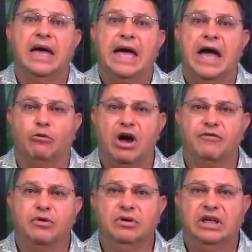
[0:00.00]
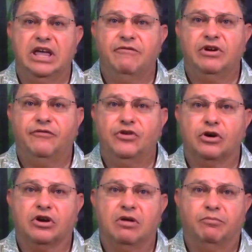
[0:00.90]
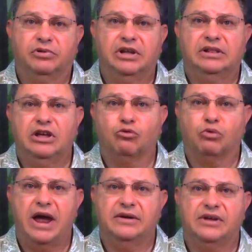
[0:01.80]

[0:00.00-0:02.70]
However, even if you're completely right